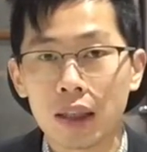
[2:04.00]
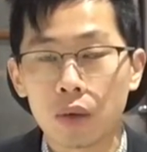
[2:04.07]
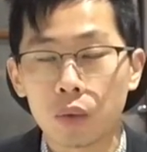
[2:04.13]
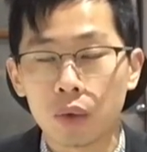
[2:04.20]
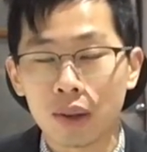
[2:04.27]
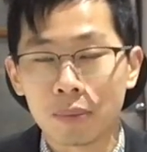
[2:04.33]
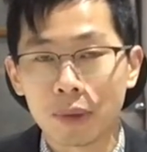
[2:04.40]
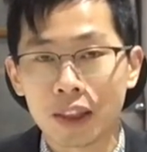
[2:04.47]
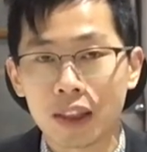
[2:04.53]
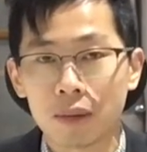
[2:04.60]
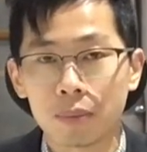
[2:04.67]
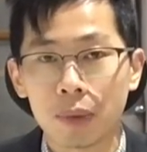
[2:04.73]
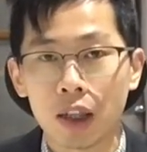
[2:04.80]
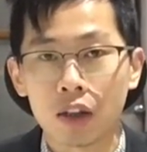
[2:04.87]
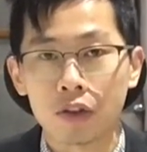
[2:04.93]
rapid
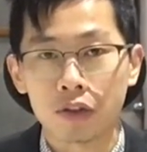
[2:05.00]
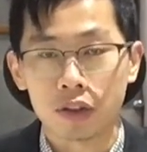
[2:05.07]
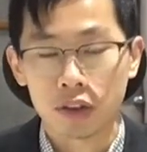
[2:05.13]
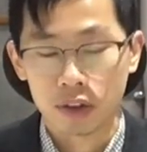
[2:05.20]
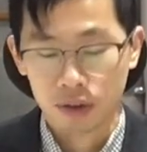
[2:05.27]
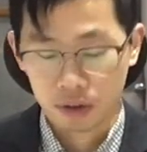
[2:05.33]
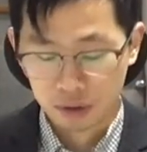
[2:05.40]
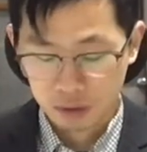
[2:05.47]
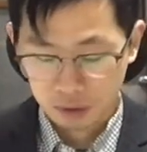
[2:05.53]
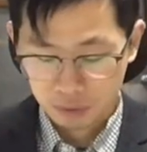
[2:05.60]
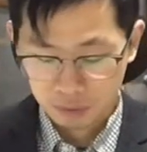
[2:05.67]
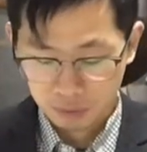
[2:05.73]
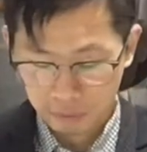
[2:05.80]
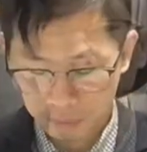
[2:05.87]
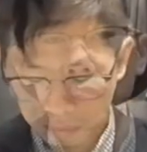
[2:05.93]
pulse.
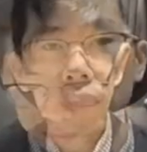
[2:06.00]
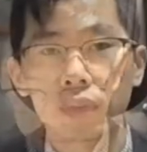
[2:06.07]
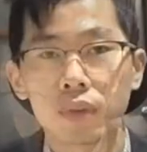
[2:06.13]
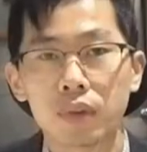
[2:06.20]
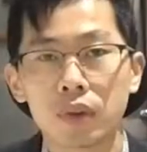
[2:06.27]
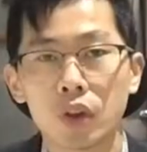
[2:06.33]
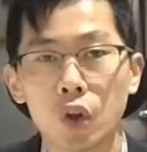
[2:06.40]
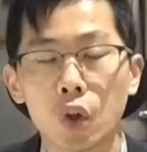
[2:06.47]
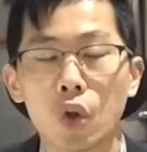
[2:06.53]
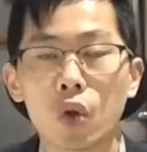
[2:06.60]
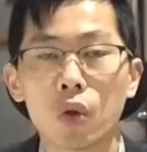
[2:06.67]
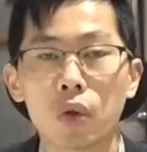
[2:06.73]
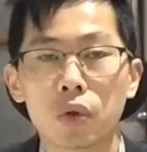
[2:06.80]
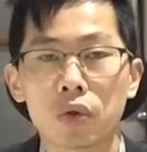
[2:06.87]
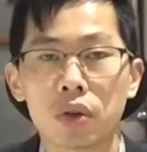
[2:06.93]
The
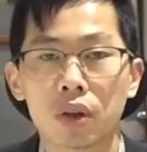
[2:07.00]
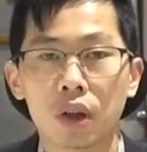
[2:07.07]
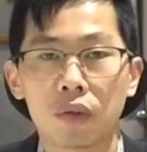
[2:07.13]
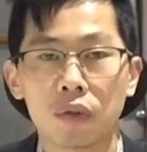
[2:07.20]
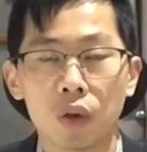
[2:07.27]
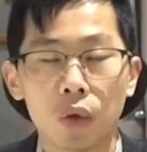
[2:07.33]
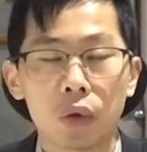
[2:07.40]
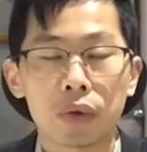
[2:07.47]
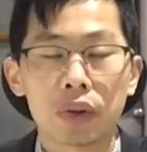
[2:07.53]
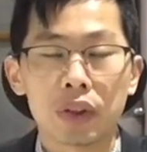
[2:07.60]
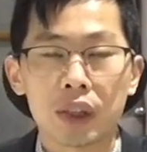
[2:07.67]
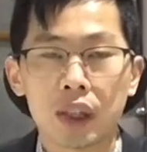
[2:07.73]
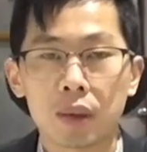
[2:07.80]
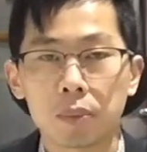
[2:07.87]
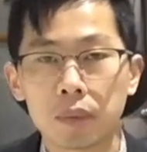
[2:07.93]
cause of all these
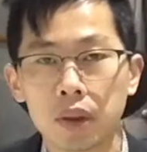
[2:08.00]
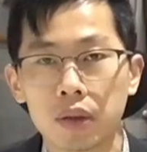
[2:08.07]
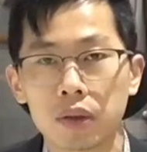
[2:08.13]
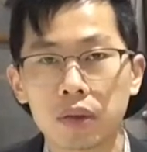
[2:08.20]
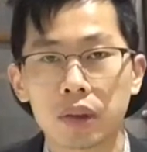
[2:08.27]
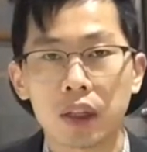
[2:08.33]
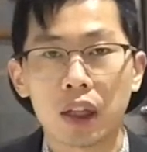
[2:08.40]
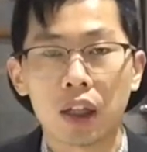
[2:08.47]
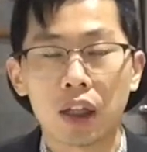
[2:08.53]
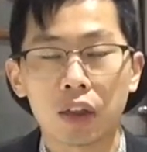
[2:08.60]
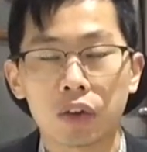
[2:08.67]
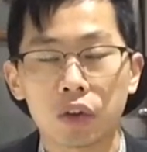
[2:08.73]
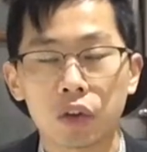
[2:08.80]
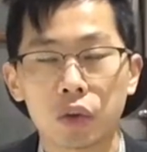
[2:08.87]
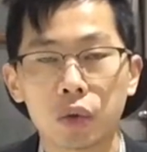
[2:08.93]
symptoms are
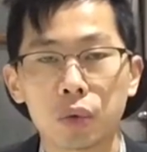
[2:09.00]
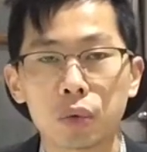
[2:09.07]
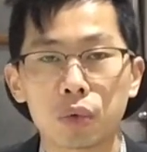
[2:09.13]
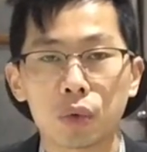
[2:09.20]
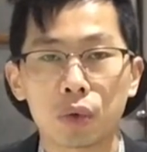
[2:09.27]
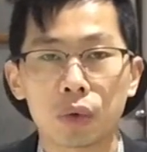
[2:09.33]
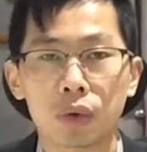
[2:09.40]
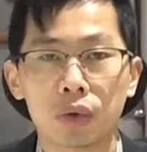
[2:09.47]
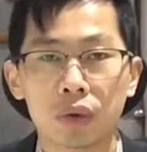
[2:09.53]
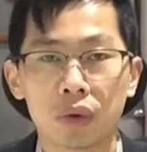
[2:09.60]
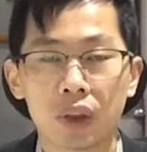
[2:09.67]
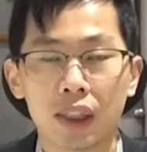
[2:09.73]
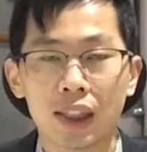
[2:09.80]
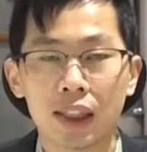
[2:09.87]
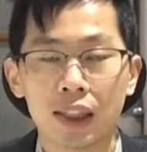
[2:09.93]
due to
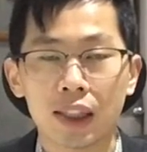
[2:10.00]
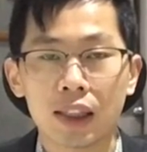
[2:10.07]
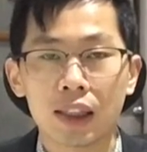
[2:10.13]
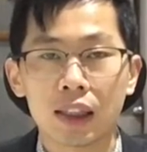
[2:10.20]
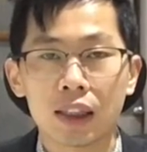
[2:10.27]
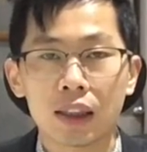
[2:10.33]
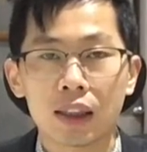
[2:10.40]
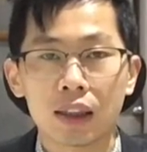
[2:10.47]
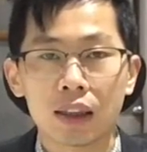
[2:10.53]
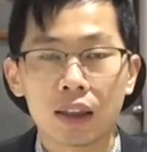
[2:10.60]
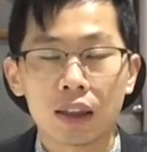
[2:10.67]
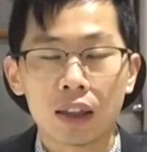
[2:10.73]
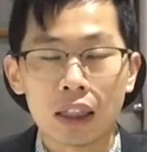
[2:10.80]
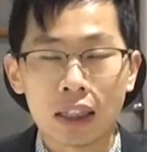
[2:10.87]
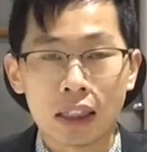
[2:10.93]

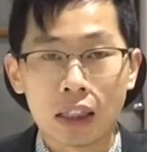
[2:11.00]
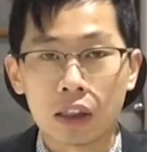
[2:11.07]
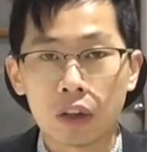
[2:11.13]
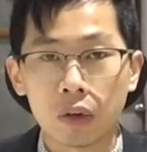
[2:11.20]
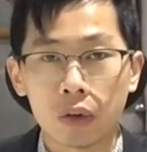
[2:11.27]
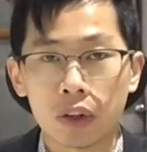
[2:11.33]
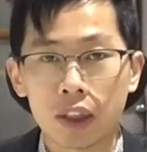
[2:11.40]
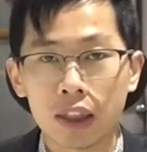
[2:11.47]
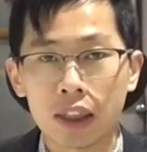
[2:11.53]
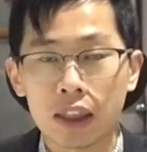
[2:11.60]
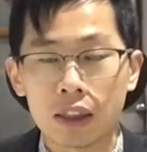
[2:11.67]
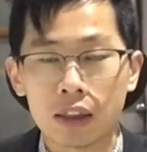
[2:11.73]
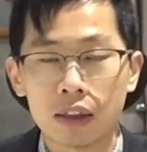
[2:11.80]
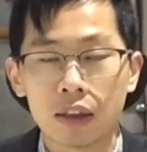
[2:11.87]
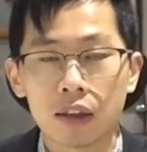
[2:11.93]
the internal
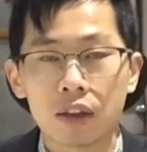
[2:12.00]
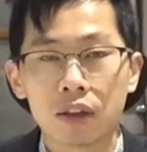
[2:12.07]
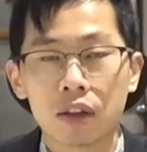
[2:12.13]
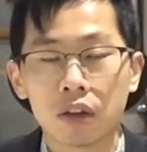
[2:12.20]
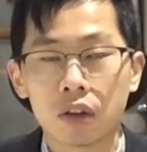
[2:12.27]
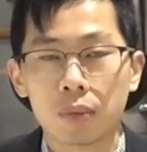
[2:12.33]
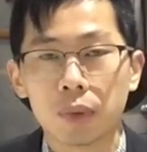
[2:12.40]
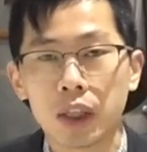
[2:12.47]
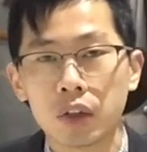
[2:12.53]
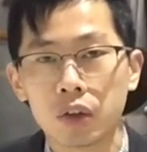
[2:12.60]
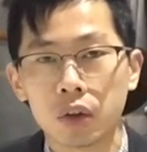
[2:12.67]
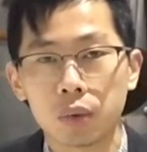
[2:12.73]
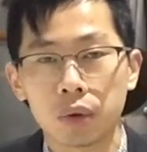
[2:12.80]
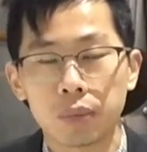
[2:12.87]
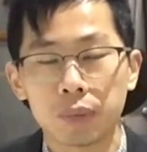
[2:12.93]
heat. So the
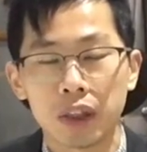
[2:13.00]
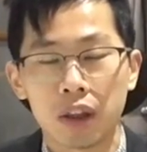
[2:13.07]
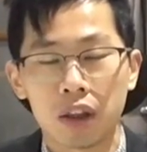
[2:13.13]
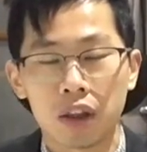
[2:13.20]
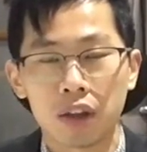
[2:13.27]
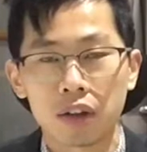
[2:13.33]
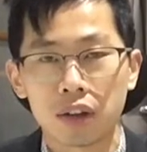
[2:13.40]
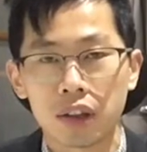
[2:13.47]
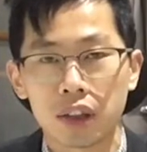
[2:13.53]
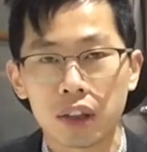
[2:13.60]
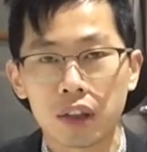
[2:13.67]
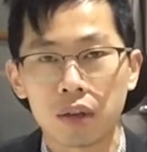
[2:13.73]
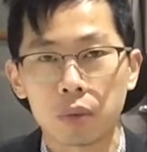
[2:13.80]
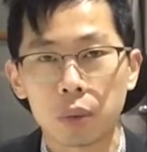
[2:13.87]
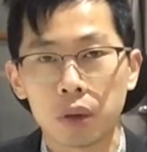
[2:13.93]
patient will be
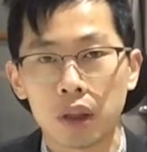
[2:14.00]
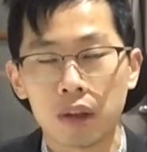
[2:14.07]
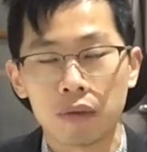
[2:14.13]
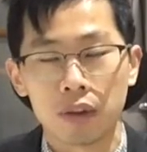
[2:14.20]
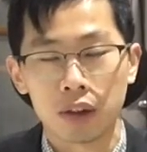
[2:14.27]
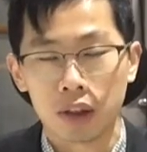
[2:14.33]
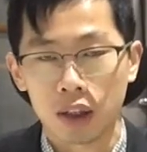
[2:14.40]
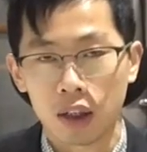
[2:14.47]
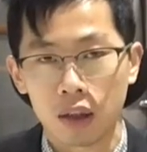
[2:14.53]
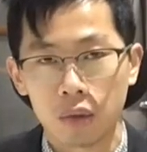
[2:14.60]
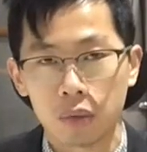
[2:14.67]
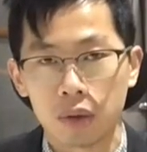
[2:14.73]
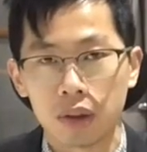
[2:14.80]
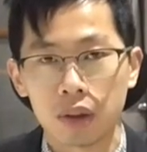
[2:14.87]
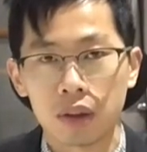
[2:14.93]
thirsty, we have the
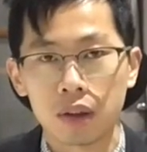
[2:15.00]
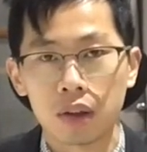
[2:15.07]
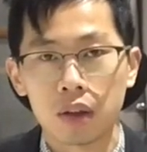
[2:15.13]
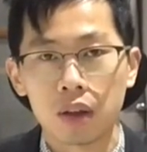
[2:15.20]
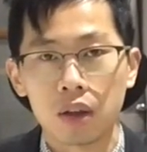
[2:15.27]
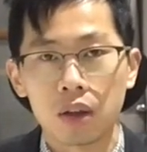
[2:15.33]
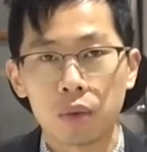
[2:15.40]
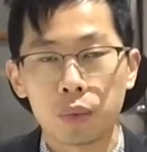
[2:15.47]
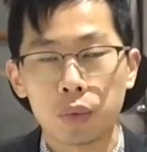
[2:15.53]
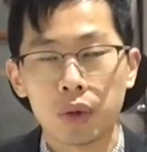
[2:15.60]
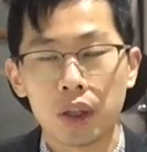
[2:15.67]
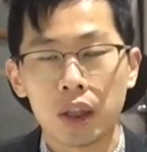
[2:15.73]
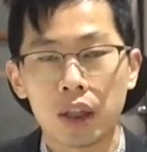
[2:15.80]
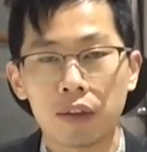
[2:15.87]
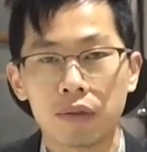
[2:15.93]
diarrhea, we
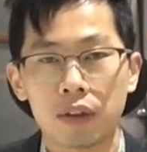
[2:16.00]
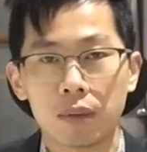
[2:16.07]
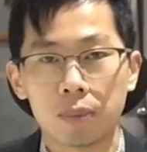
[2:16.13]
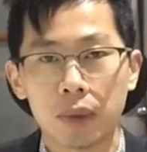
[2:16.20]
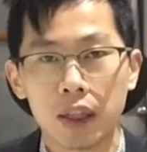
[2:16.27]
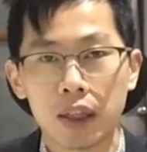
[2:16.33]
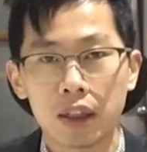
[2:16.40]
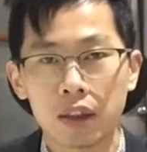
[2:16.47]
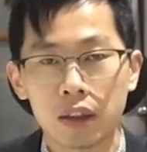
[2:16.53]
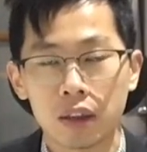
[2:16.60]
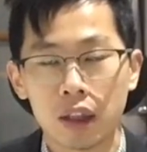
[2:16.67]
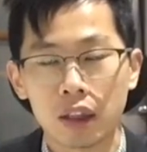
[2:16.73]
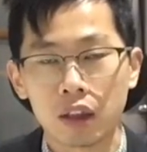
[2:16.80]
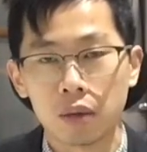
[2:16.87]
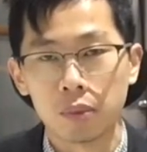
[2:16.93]
have the pain in the
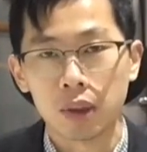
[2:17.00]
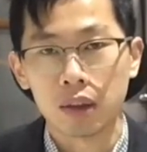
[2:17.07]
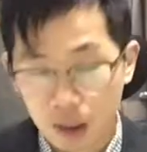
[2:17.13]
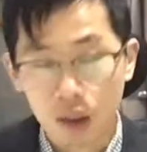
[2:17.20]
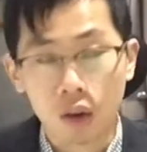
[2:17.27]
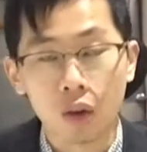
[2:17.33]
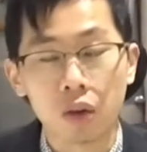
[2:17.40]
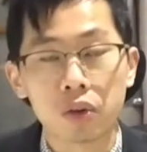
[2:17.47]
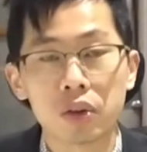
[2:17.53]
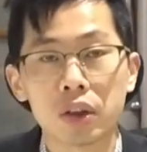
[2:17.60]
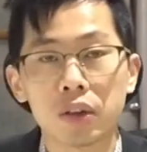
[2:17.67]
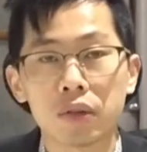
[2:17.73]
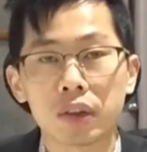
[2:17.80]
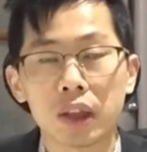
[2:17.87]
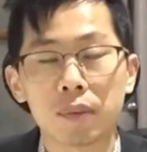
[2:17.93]
abdomen, and
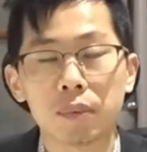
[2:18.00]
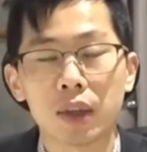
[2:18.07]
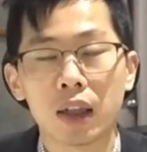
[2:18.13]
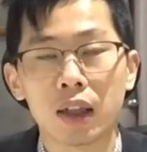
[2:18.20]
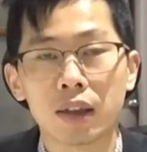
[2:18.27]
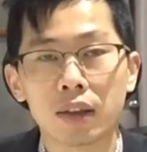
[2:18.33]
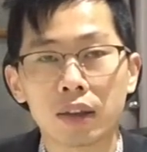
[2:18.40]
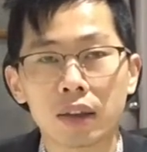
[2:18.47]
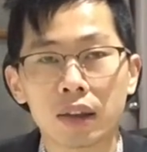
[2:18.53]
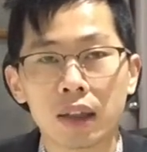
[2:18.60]
also sometimes